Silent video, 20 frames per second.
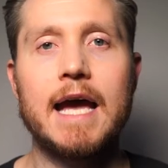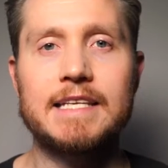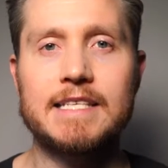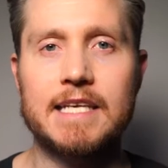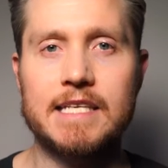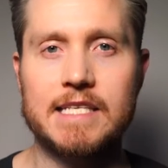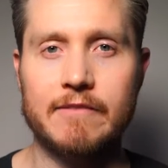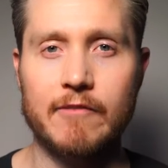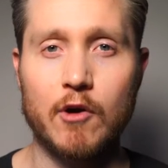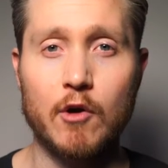And
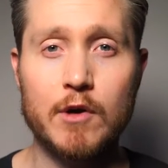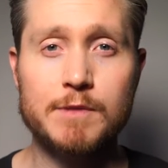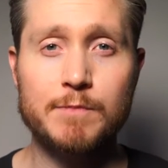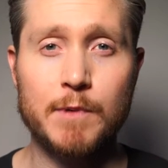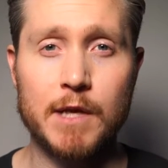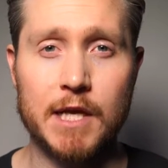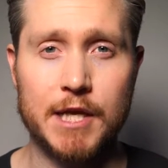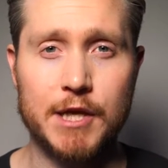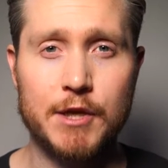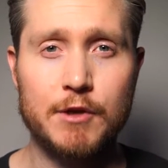since I've always
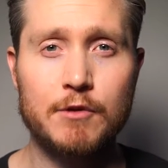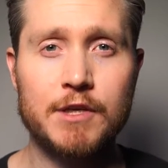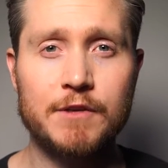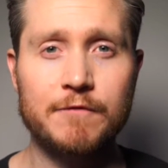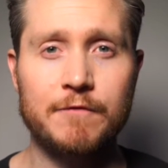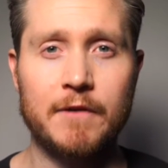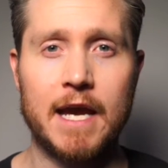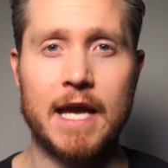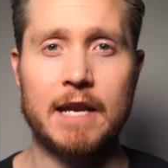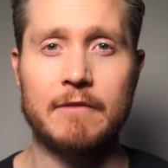been a huge
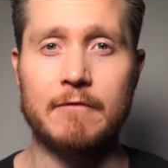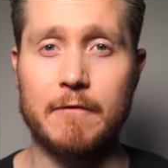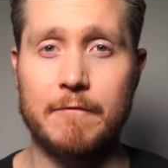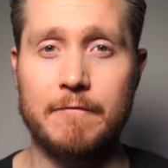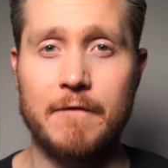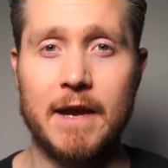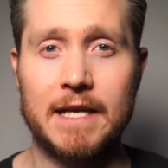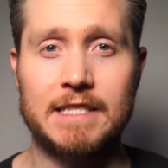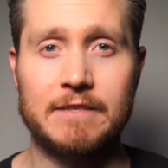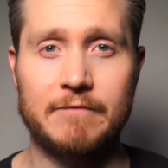fan of
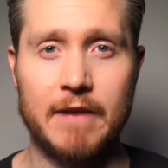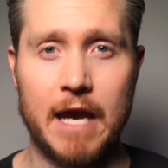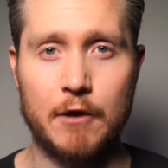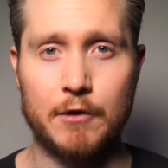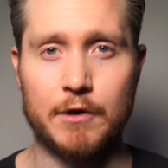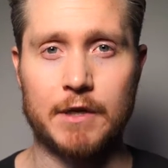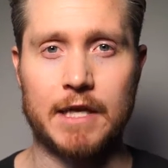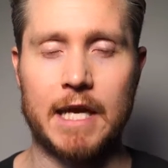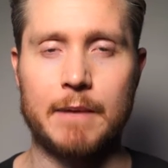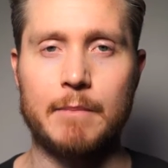effective
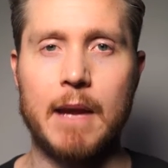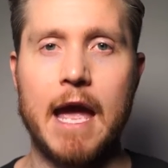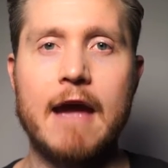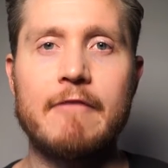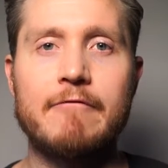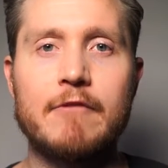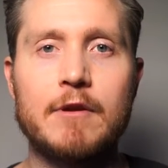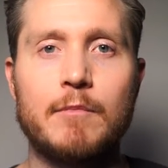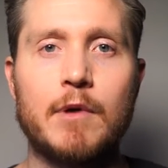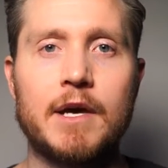outer game,
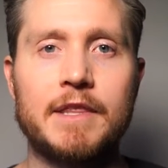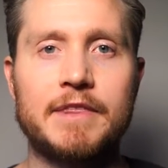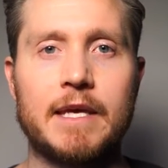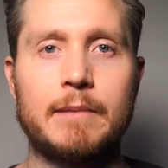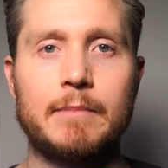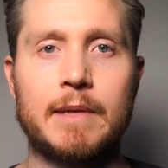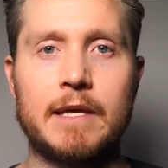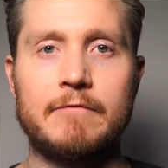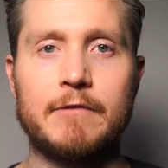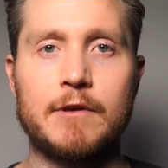every month
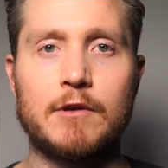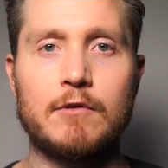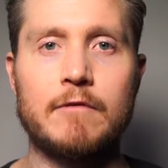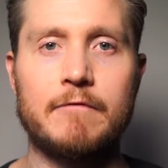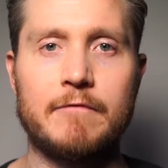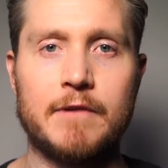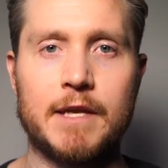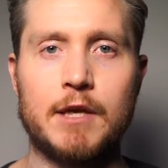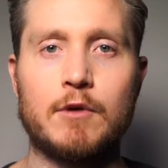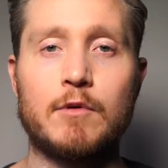I'm giving you a
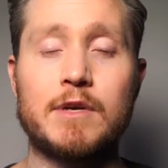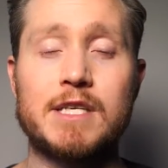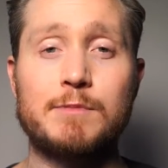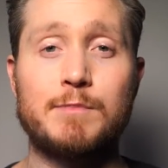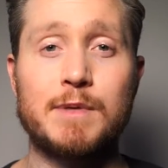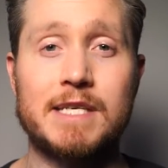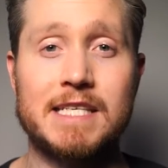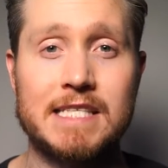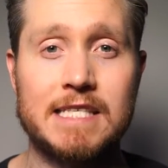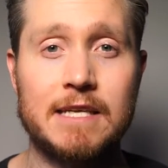video with
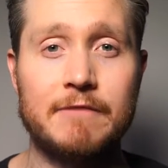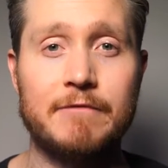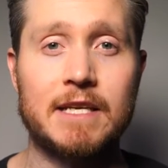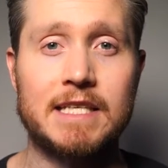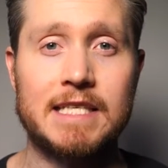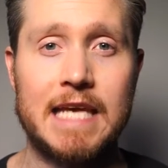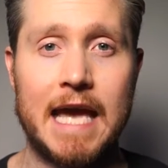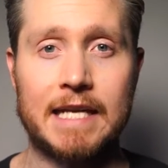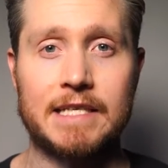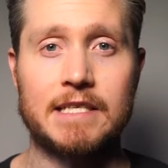
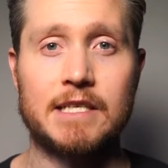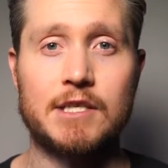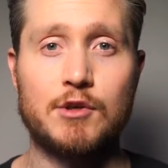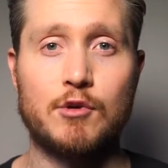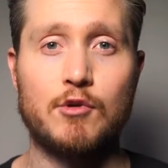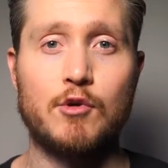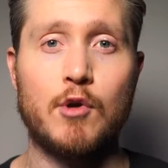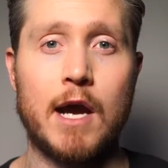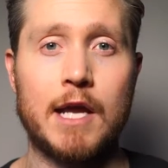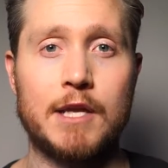specific tactics you
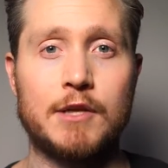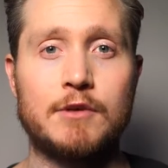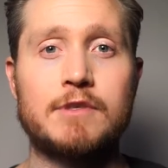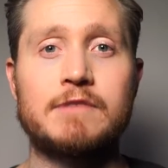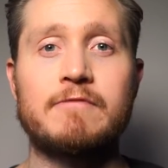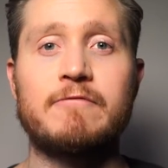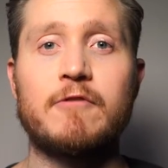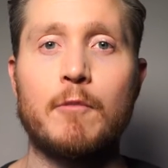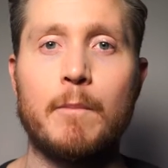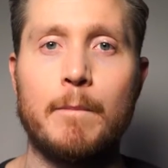can go out and
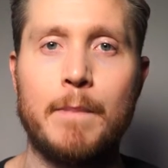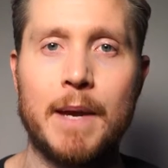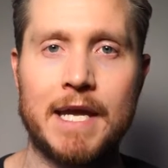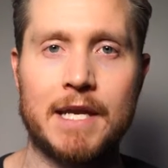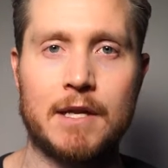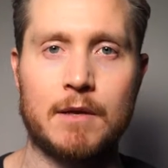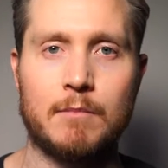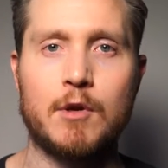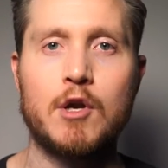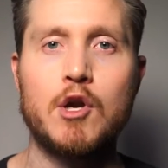use
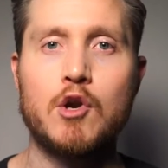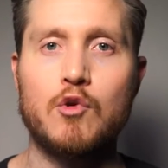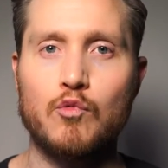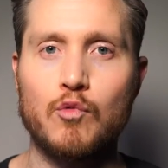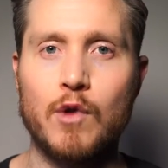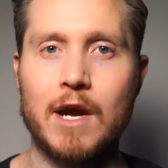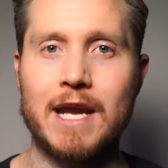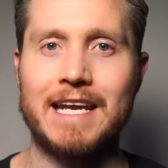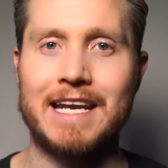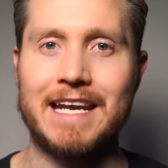verbatim
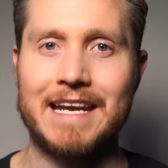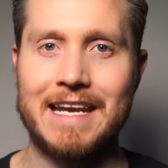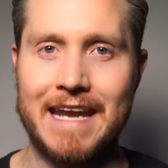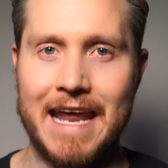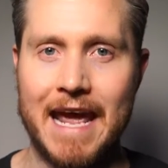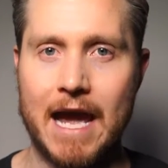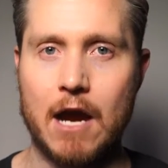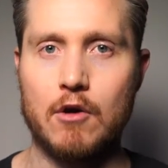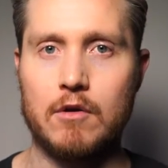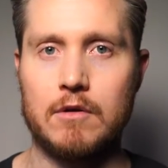right
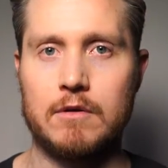now.